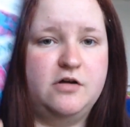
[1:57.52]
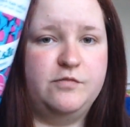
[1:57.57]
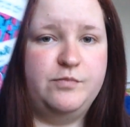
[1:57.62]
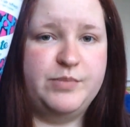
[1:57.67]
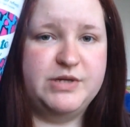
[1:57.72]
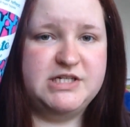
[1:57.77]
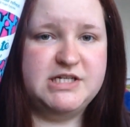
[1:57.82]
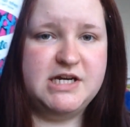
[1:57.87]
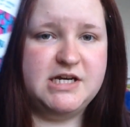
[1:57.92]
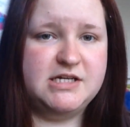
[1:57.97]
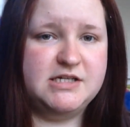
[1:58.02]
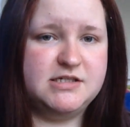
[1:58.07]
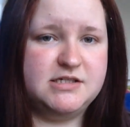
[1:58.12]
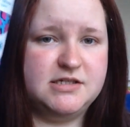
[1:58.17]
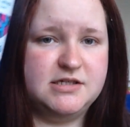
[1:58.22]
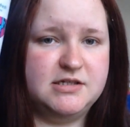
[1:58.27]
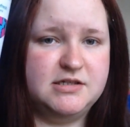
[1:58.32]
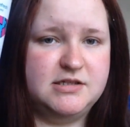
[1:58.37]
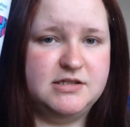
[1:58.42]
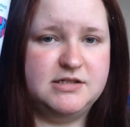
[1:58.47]
of
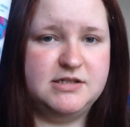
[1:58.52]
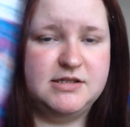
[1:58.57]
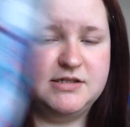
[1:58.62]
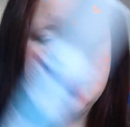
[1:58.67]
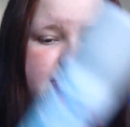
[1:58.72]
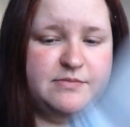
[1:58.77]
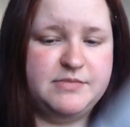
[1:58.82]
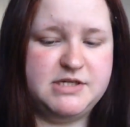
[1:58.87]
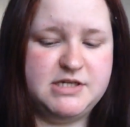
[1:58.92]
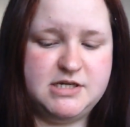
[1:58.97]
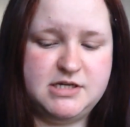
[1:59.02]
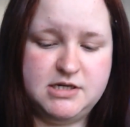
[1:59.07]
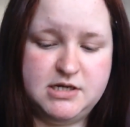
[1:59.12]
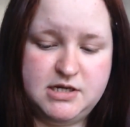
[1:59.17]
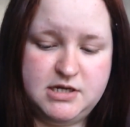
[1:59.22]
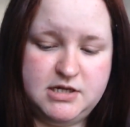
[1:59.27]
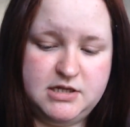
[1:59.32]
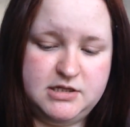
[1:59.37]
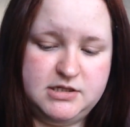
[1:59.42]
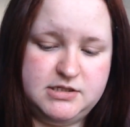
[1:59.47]
Batiste. This is empty.
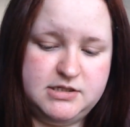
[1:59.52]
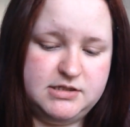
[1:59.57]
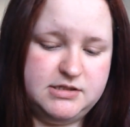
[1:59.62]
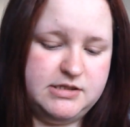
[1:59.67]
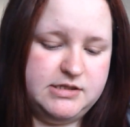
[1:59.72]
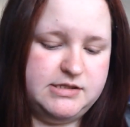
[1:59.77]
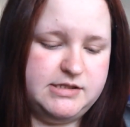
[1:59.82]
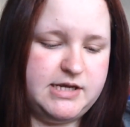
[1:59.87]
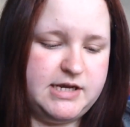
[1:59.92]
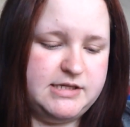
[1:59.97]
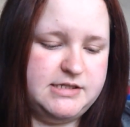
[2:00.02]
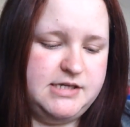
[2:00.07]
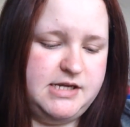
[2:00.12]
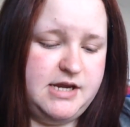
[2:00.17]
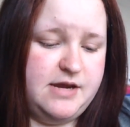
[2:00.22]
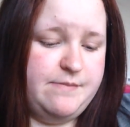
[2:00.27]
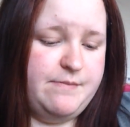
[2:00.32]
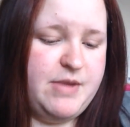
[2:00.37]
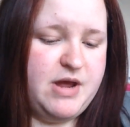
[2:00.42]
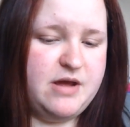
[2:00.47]
This is the
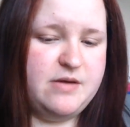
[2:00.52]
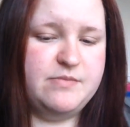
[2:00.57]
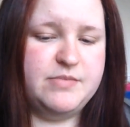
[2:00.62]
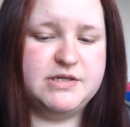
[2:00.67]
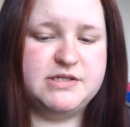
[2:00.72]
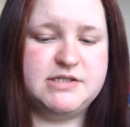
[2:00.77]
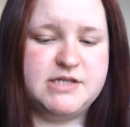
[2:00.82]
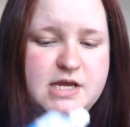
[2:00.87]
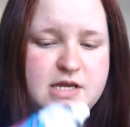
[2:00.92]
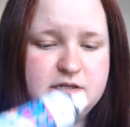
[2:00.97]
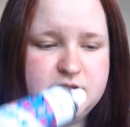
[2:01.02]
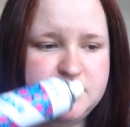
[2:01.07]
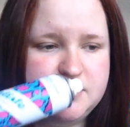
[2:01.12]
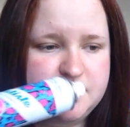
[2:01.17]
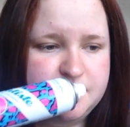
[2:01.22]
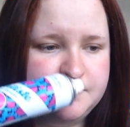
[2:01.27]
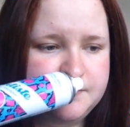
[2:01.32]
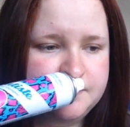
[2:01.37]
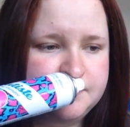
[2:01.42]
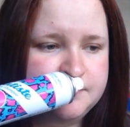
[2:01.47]
Sassy and Mamba scent.
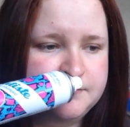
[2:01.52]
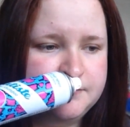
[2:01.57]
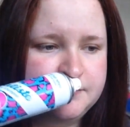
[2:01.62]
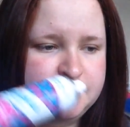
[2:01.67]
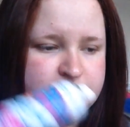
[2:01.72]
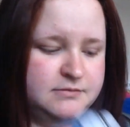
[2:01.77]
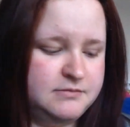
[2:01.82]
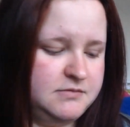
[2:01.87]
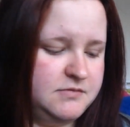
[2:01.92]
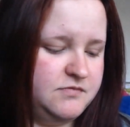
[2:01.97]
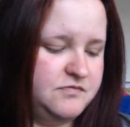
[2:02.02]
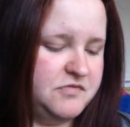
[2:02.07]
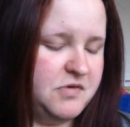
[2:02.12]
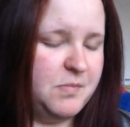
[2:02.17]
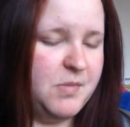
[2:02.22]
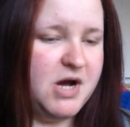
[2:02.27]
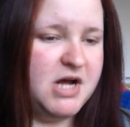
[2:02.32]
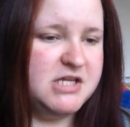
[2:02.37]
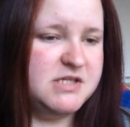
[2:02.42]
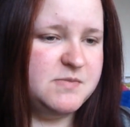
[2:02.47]

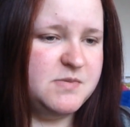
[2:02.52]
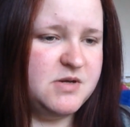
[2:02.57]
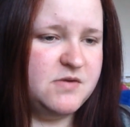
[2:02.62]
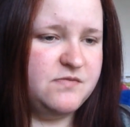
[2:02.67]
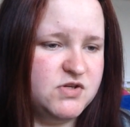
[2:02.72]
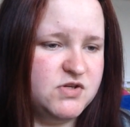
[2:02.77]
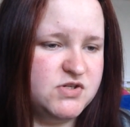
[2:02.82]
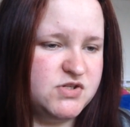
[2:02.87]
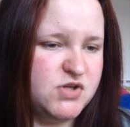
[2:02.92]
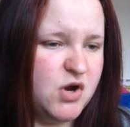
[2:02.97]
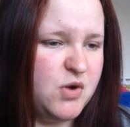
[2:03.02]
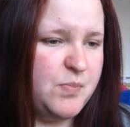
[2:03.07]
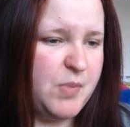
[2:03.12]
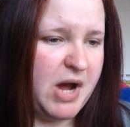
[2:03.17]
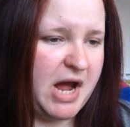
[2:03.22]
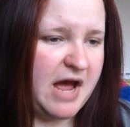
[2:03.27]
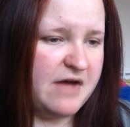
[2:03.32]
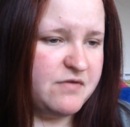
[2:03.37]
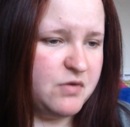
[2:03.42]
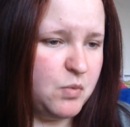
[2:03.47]
Reminds the soap
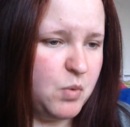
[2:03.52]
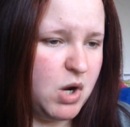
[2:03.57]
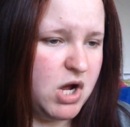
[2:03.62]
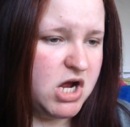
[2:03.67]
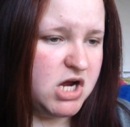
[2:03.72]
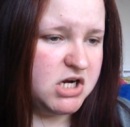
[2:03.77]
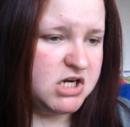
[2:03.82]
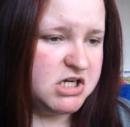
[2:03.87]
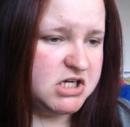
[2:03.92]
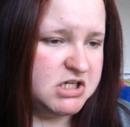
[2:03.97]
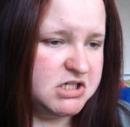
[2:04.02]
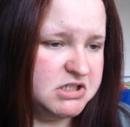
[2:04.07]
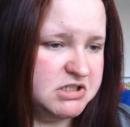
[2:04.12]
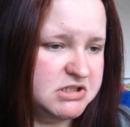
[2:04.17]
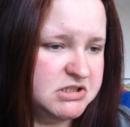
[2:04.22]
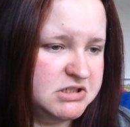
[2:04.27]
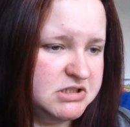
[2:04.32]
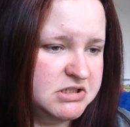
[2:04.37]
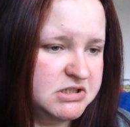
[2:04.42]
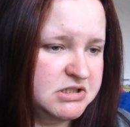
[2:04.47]
I have at work.
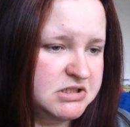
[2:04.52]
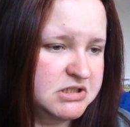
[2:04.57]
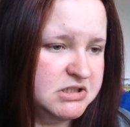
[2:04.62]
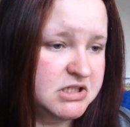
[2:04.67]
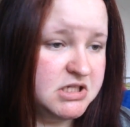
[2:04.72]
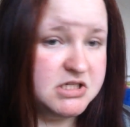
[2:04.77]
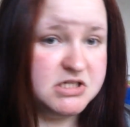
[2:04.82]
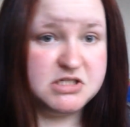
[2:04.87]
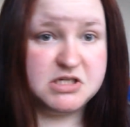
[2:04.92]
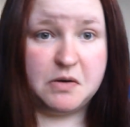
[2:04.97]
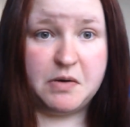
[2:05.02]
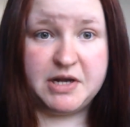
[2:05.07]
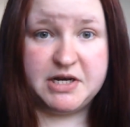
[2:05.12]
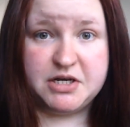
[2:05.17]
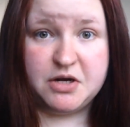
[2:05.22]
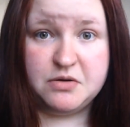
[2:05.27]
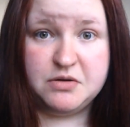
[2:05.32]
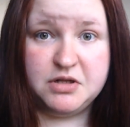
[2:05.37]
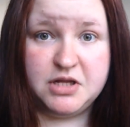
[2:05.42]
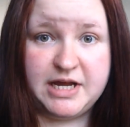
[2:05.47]
So I
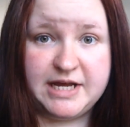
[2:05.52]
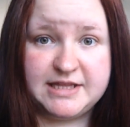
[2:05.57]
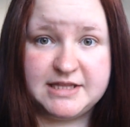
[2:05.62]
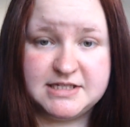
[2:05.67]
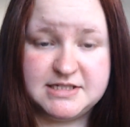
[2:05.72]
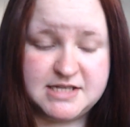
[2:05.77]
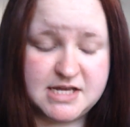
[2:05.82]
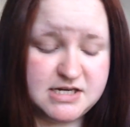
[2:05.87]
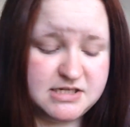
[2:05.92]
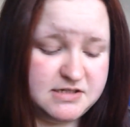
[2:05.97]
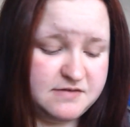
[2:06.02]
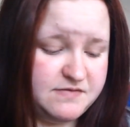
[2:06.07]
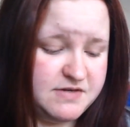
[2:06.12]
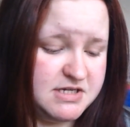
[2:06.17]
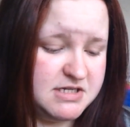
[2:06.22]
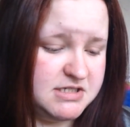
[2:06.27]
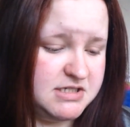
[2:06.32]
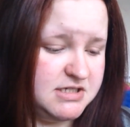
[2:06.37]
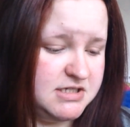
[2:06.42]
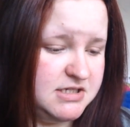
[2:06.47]
don't like the scent of
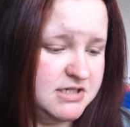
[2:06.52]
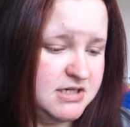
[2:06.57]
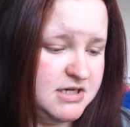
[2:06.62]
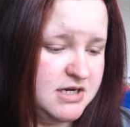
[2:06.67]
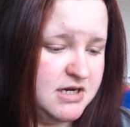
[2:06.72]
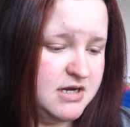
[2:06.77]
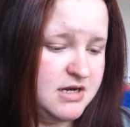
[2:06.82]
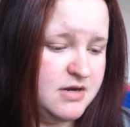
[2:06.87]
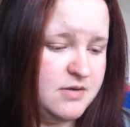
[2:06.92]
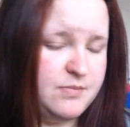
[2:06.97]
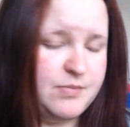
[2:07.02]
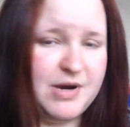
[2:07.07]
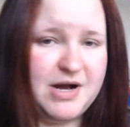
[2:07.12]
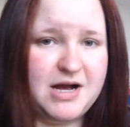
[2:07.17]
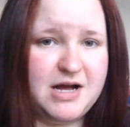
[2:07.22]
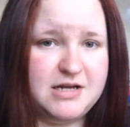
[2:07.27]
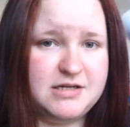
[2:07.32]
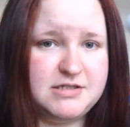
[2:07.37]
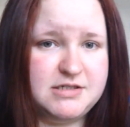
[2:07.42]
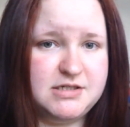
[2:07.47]
it.
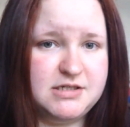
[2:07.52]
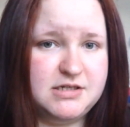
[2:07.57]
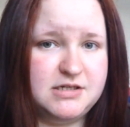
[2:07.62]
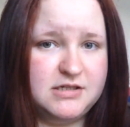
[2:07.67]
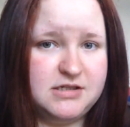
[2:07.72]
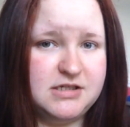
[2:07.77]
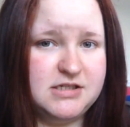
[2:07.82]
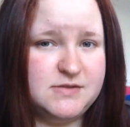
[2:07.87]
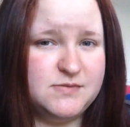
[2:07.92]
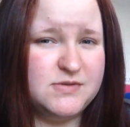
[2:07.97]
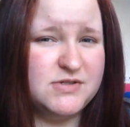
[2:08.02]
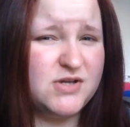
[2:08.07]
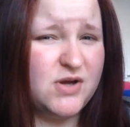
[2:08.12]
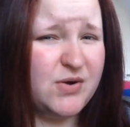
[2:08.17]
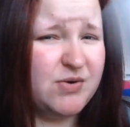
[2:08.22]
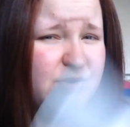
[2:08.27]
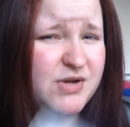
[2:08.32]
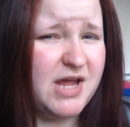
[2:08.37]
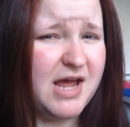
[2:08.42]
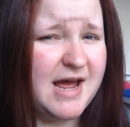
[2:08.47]
But this was
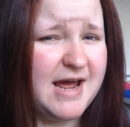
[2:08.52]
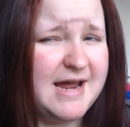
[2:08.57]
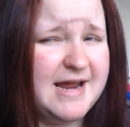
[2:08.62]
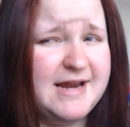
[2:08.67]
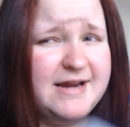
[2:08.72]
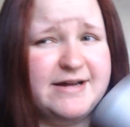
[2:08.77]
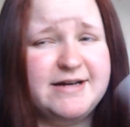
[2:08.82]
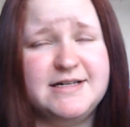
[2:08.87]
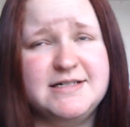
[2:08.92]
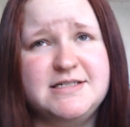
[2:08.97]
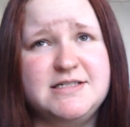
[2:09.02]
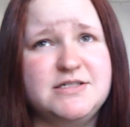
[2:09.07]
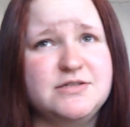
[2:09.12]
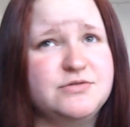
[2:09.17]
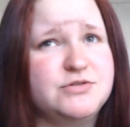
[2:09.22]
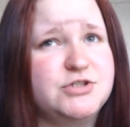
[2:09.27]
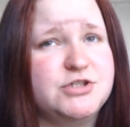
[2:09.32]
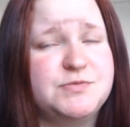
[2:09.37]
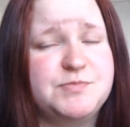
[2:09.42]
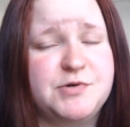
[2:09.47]
okay. I
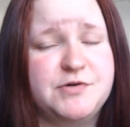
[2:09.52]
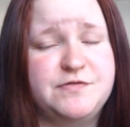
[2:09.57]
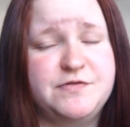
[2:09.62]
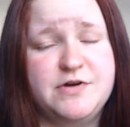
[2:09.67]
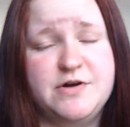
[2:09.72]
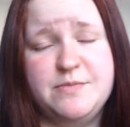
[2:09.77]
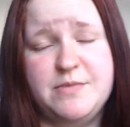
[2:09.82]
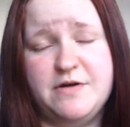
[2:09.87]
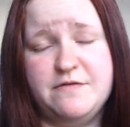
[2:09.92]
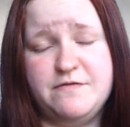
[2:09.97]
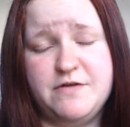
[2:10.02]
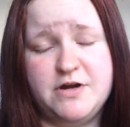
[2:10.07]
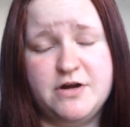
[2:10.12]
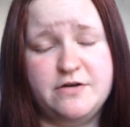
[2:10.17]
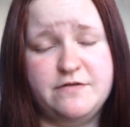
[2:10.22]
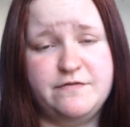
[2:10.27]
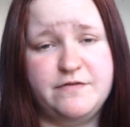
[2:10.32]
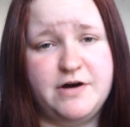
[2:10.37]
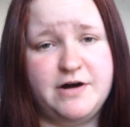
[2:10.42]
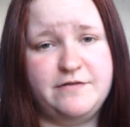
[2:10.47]
still just prefer my
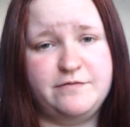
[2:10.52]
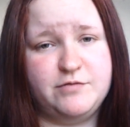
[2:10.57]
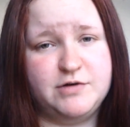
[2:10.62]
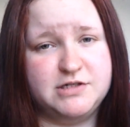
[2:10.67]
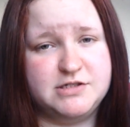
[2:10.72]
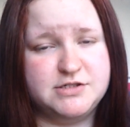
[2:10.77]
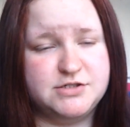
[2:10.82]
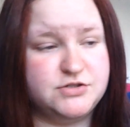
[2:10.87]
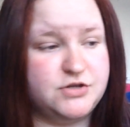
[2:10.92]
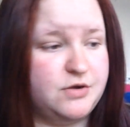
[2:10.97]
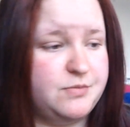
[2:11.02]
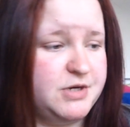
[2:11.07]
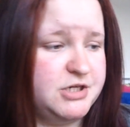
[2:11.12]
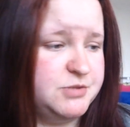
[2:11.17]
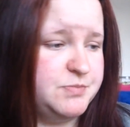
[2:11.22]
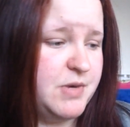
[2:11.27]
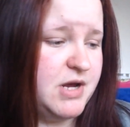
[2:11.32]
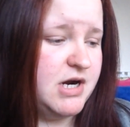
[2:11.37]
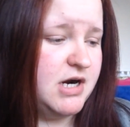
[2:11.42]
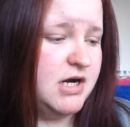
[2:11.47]
VO5 one so
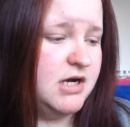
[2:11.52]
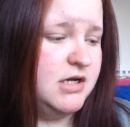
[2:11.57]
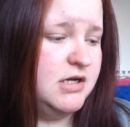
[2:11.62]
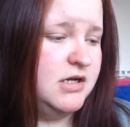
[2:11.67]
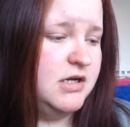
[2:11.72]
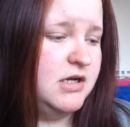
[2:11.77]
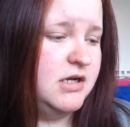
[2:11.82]
much better.